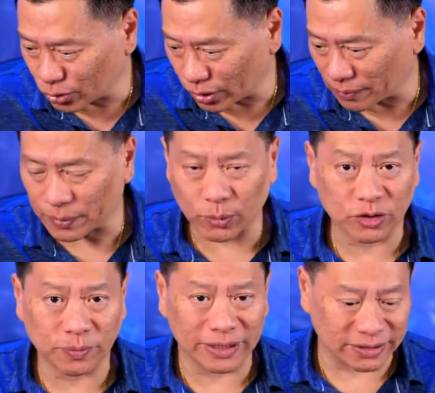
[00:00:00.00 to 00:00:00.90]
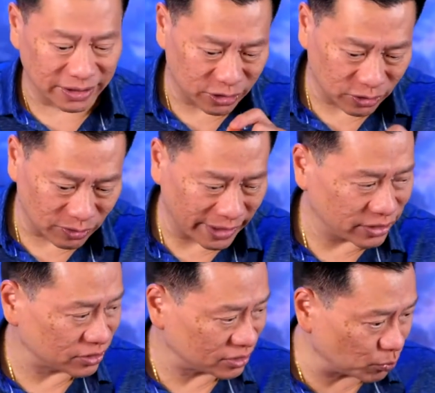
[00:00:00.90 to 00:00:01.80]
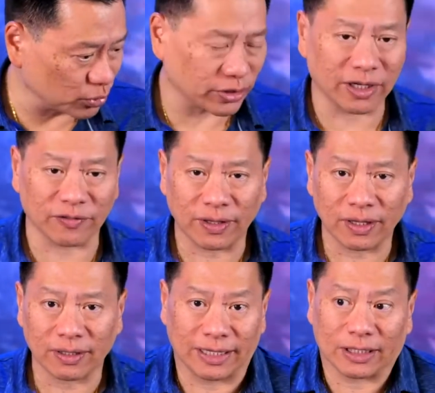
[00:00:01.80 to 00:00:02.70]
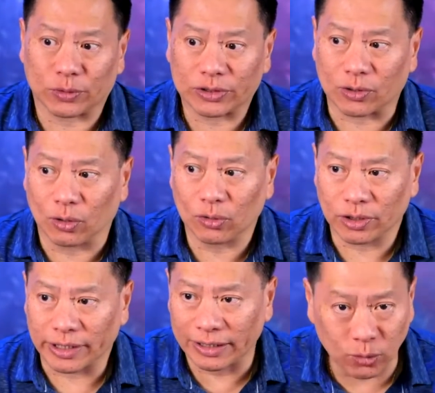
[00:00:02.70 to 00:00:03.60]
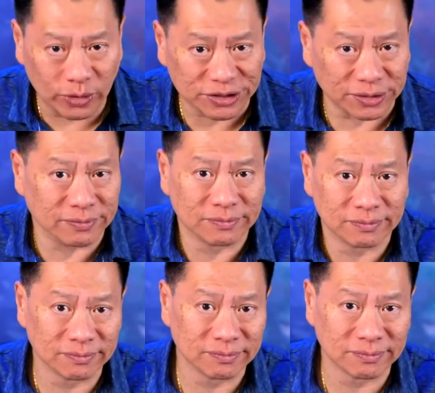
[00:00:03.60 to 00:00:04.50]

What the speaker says: how to help you with your business, your relationship, with your health. That's what you call intuition.